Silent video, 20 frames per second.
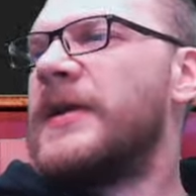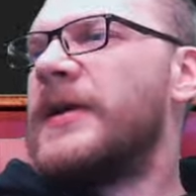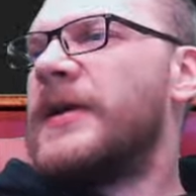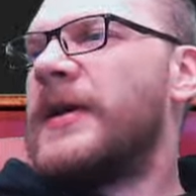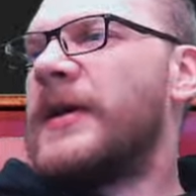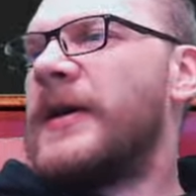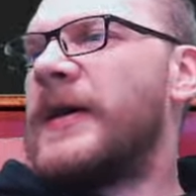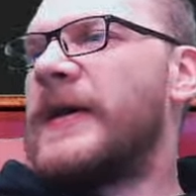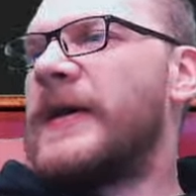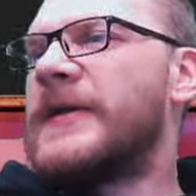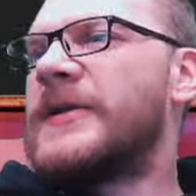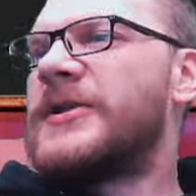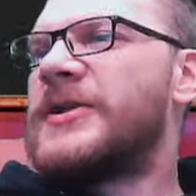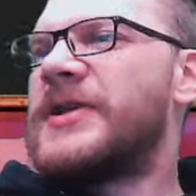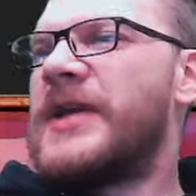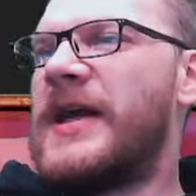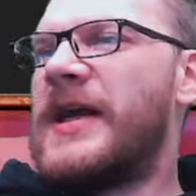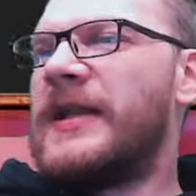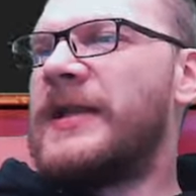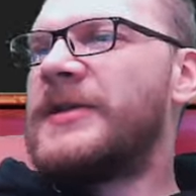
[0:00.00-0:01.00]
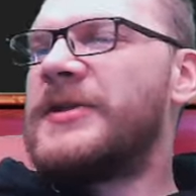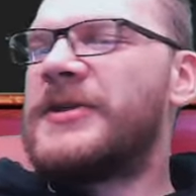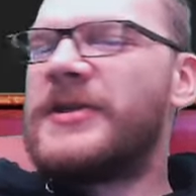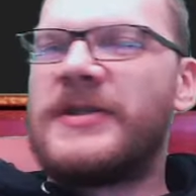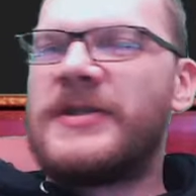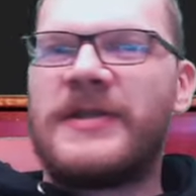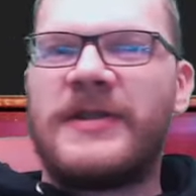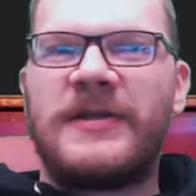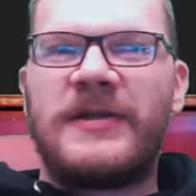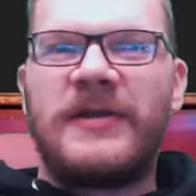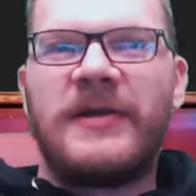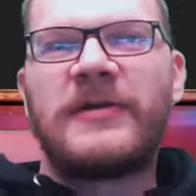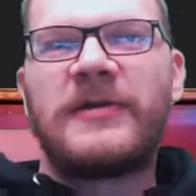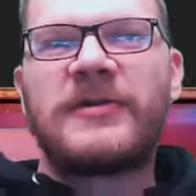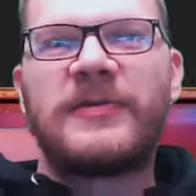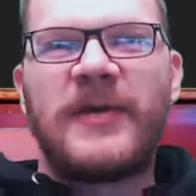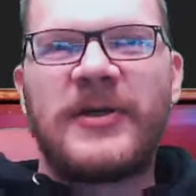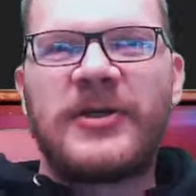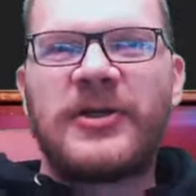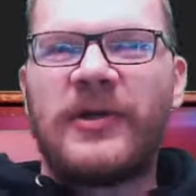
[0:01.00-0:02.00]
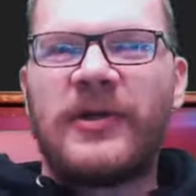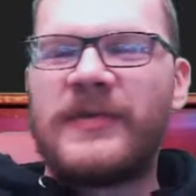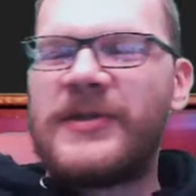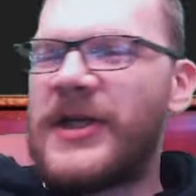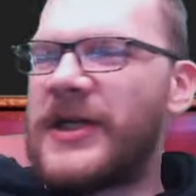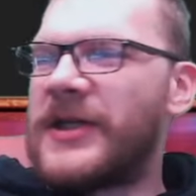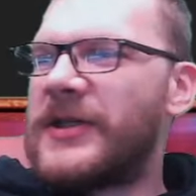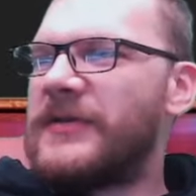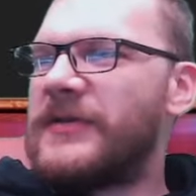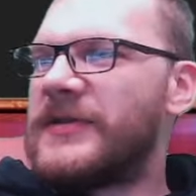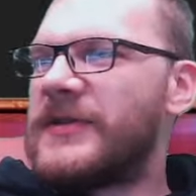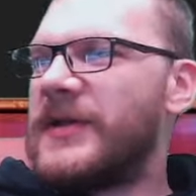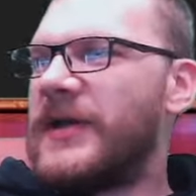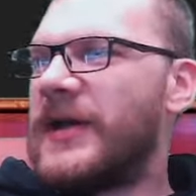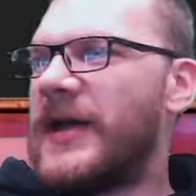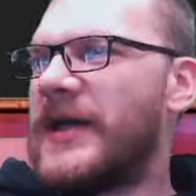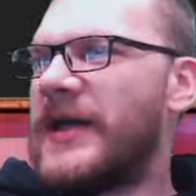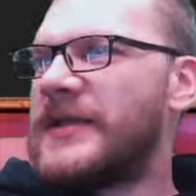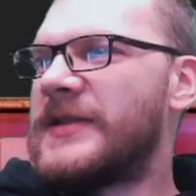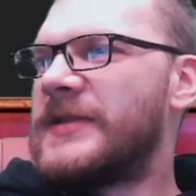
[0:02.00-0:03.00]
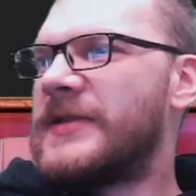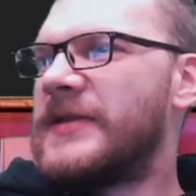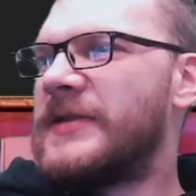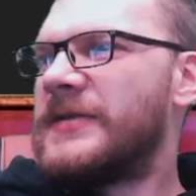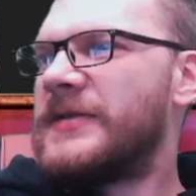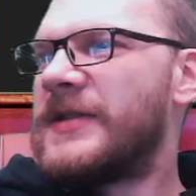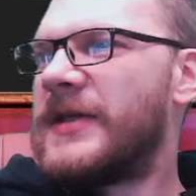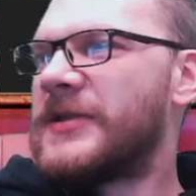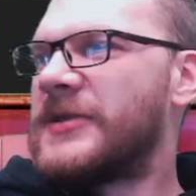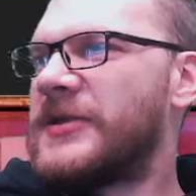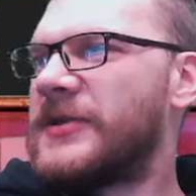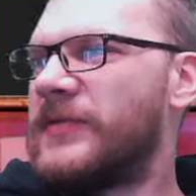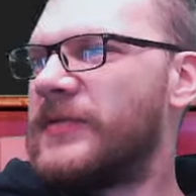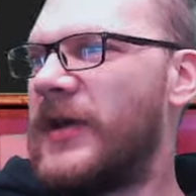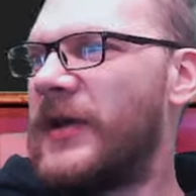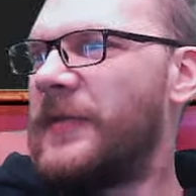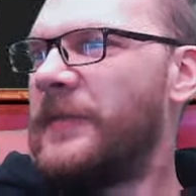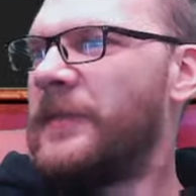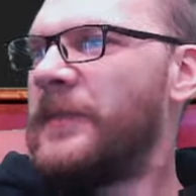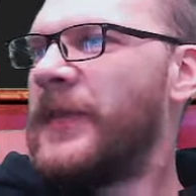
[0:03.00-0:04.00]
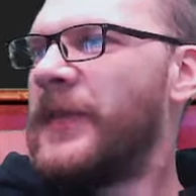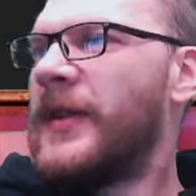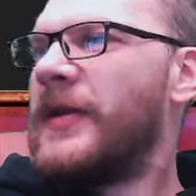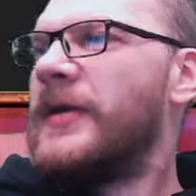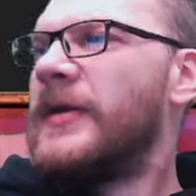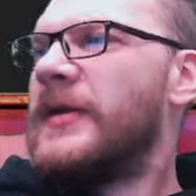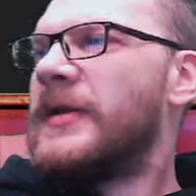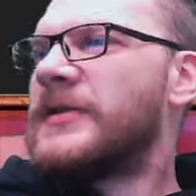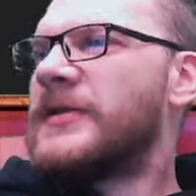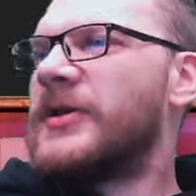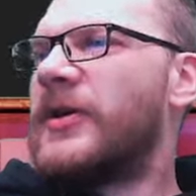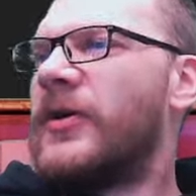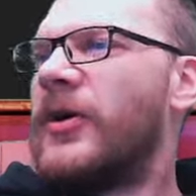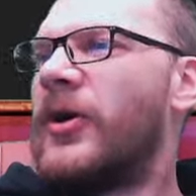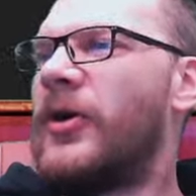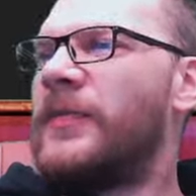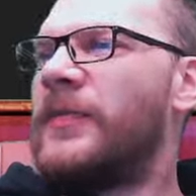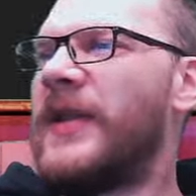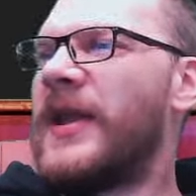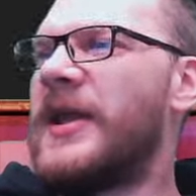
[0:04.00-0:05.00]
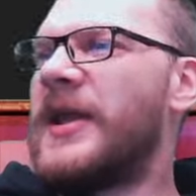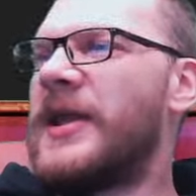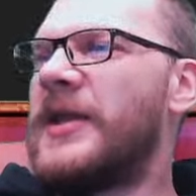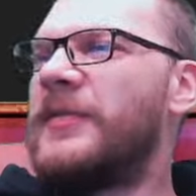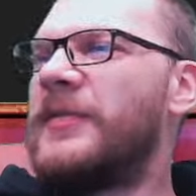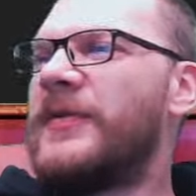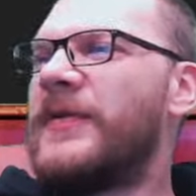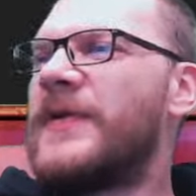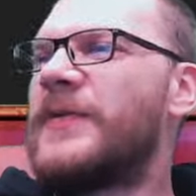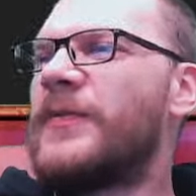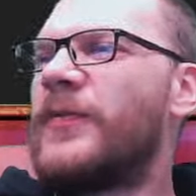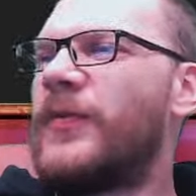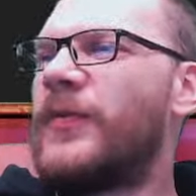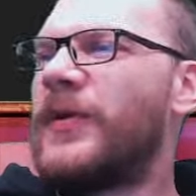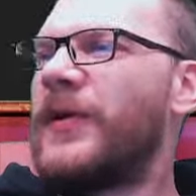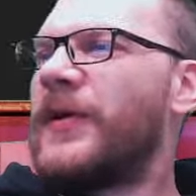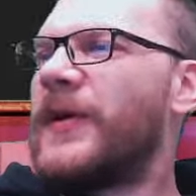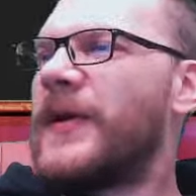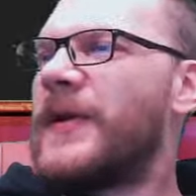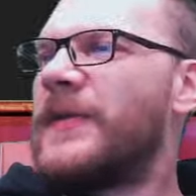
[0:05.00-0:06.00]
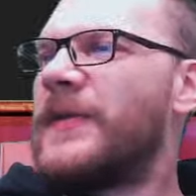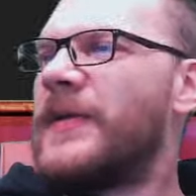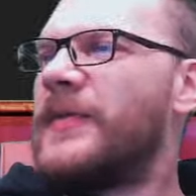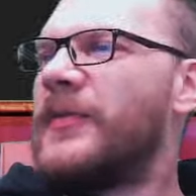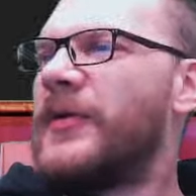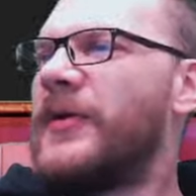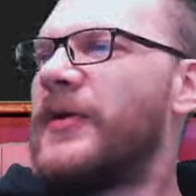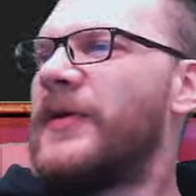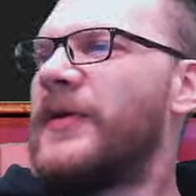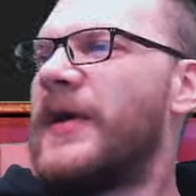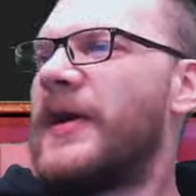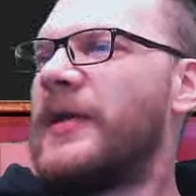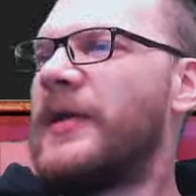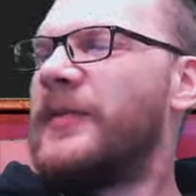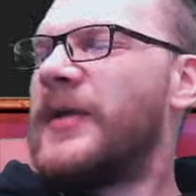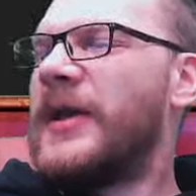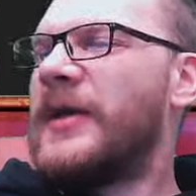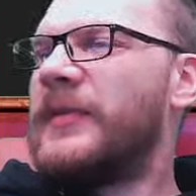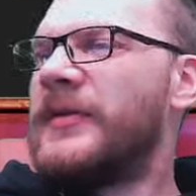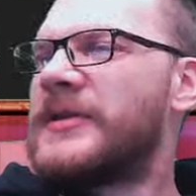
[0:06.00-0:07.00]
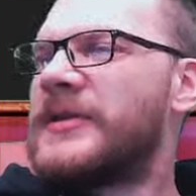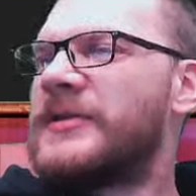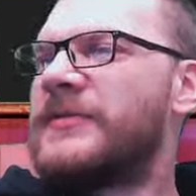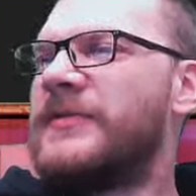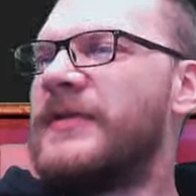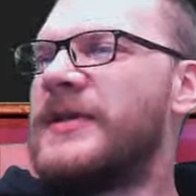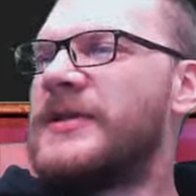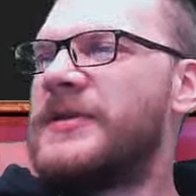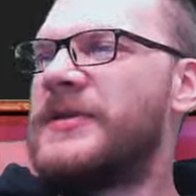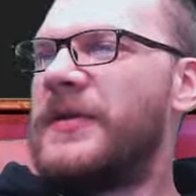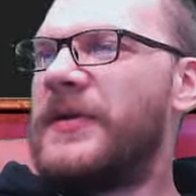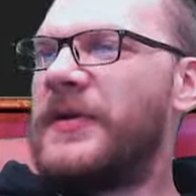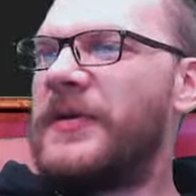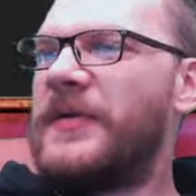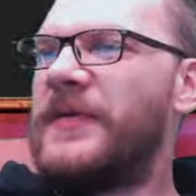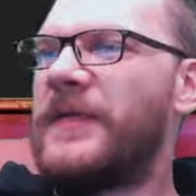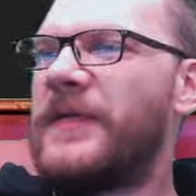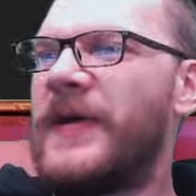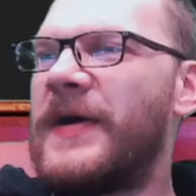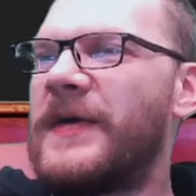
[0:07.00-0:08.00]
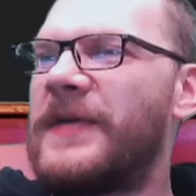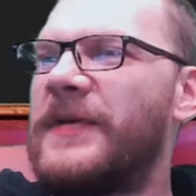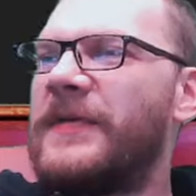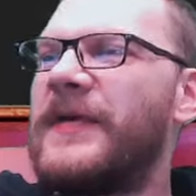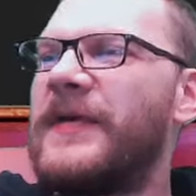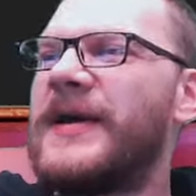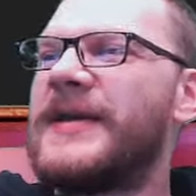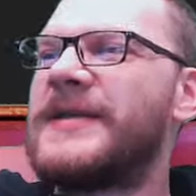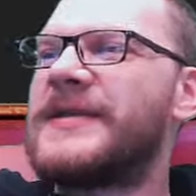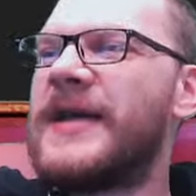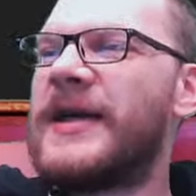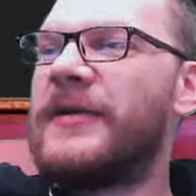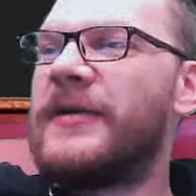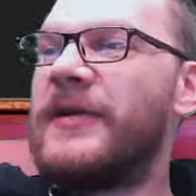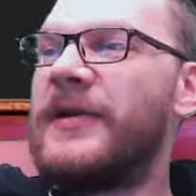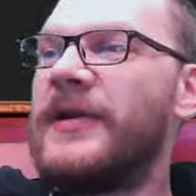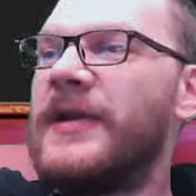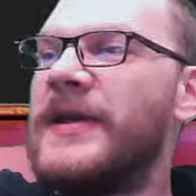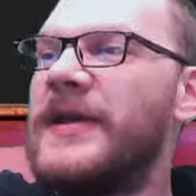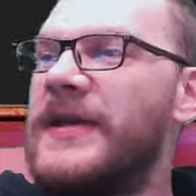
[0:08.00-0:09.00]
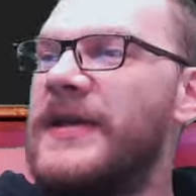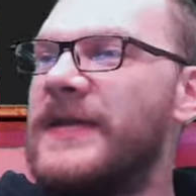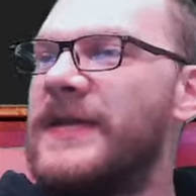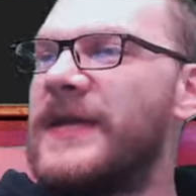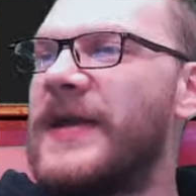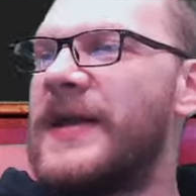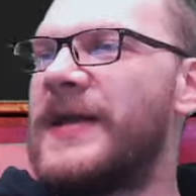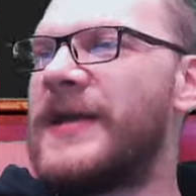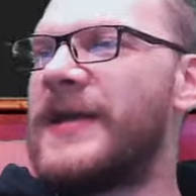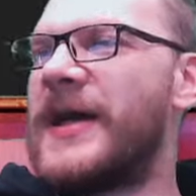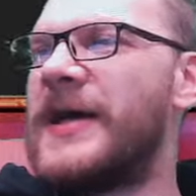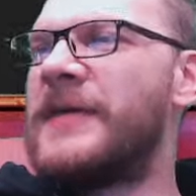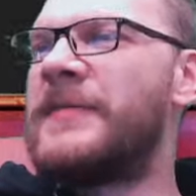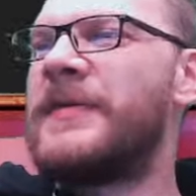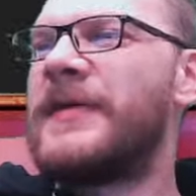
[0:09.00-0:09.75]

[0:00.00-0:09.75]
uh, challenges and you know special objectives as such as well. So hopefully in between Warlock and Nimrod I'll be able to squeeze through. Otherwise I will either end up